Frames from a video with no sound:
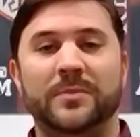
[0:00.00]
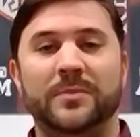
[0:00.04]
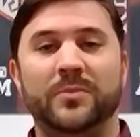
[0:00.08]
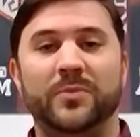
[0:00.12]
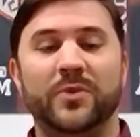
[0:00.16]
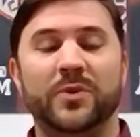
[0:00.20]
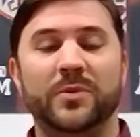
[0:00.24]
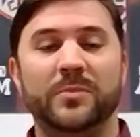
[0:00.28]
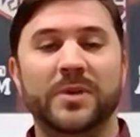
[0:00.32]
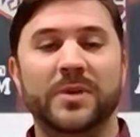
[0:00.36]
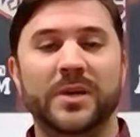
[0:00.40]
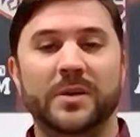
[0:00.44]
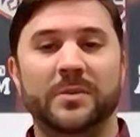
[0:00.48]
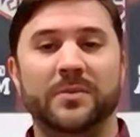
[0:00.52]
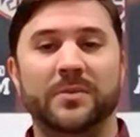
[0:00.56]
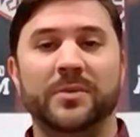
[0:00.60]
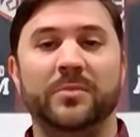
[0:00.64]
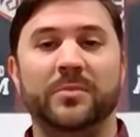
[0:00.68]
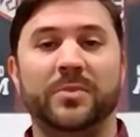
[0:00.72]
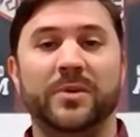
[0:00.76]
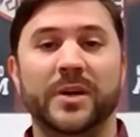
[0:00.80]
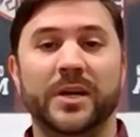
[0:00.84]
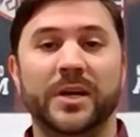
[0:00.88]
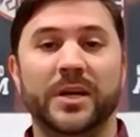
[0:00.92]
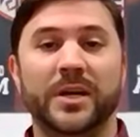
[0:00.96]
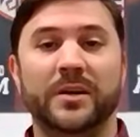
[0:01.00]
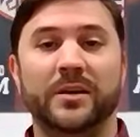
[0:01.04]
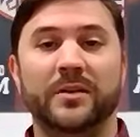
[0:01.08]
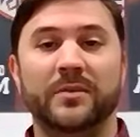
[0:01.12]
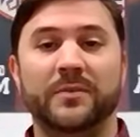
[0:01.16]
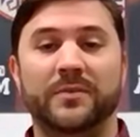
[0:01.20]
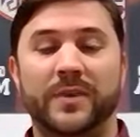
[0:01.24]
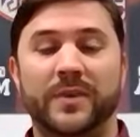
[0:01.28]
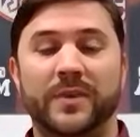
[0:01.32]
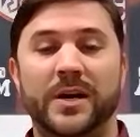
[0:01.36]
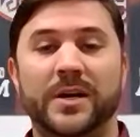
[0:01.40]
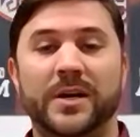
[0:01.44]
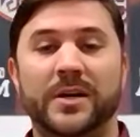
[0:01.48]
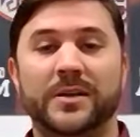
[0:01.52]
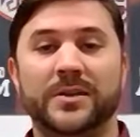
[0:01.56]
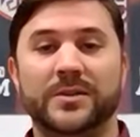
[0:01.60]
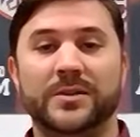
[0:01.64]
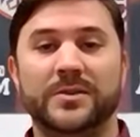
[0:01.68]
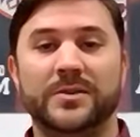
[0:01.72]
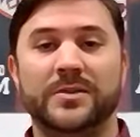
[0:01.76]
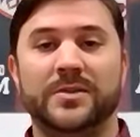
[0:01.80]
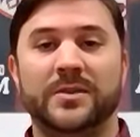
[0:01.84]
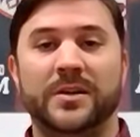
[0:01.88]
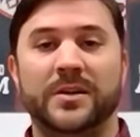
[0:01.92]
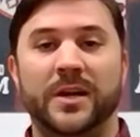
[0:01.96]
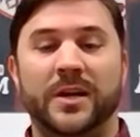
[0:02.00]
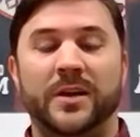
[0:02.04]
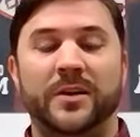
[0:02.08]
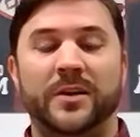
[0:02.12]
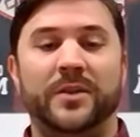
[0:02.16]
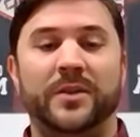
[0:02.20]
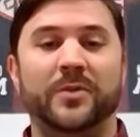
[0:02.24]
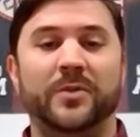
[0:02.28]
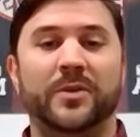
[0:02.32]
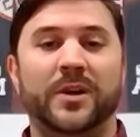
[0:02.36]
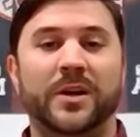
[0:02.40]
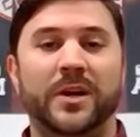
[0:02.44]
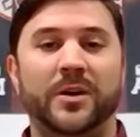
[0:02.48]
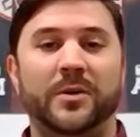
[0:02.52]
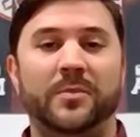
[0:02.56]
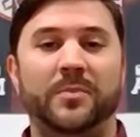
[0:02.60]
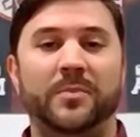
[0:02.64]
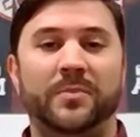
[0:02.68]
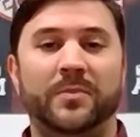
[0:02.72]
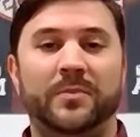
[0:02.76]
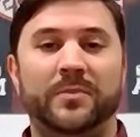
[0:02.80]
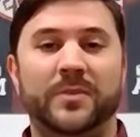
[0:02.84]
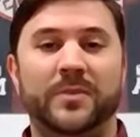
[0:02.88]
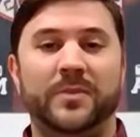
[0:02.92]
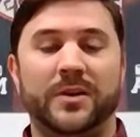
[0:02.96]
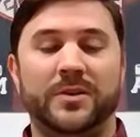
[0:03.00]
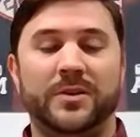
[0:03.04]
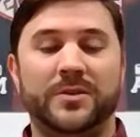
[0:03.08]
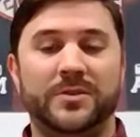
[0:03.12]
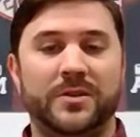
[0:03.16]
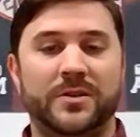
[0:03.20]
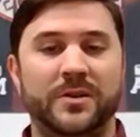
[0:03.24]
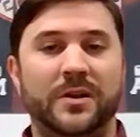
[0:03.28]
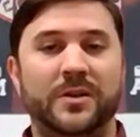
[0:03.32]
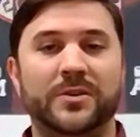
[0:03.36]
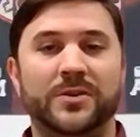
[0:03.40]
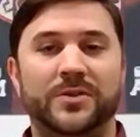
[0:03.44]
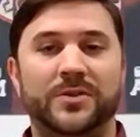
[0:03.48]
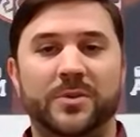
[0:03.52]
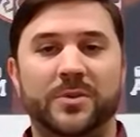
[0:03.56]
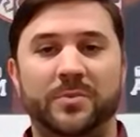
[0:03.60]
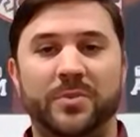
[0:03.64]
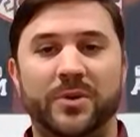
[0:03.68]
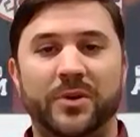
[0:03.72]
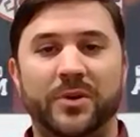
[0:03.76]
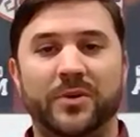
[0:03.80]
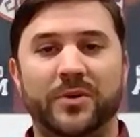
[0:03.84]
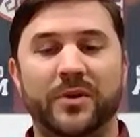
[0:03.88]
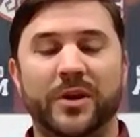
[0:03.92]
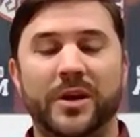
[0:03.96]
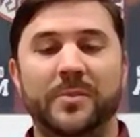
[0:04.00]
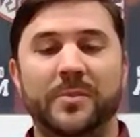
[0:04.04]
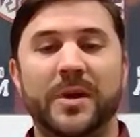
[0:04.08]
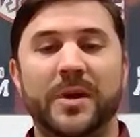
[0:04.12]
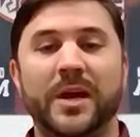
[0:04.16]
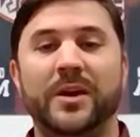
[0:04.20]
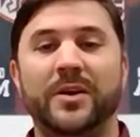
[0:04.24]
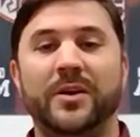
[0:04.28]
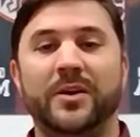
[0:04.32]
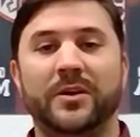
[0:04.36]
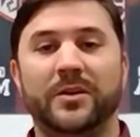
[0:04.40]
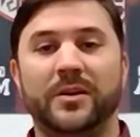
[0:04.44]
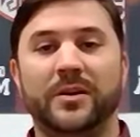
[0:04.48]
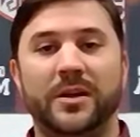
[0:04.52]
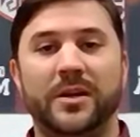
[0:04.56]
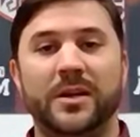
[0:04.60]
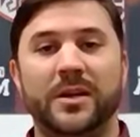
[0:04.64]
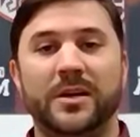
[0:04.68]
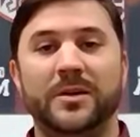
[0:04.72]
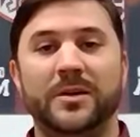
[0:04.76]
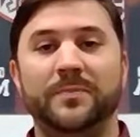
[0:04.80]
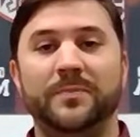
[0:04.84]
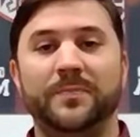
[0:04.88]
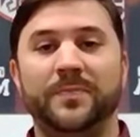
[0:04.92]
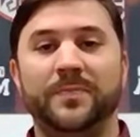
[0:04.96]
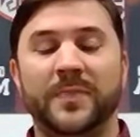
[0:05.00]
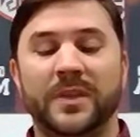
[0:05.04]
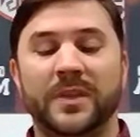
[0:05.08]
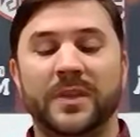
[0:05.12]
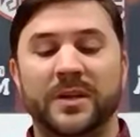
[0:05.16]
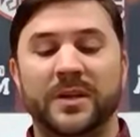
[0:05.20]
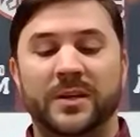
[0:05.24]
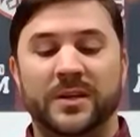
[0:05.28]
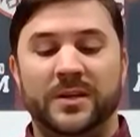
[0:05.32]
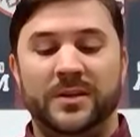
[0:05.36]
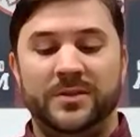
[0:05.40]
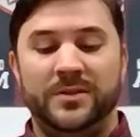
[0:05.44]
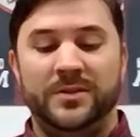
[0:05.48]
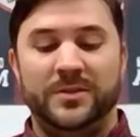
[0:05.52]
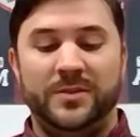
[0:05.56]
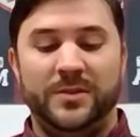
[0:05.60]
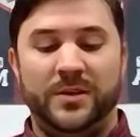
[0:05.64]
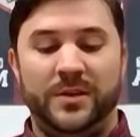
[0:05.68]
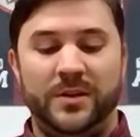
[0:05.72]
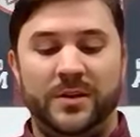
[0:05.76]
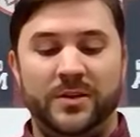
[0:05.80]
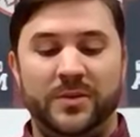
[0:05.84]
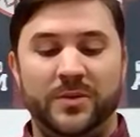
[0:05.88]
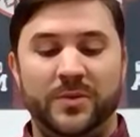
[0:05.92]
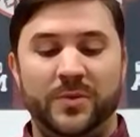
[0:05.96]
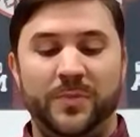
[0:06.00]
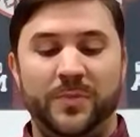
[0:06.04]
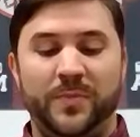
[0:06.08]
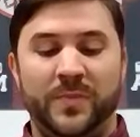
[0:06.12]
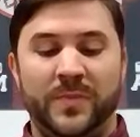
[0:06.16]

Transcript: we'll be able to bring in funds that will help our scholarship program and our club. So